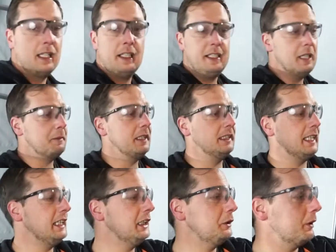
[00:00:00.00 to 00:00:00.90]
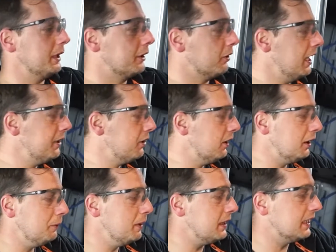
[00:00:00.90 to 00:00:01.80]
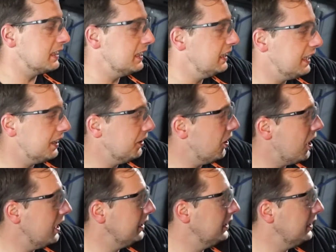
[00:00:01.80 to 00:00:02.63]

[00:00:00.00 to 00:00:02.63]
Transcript: clean up these edges with a grinder a little bit. Doesn't need a lot,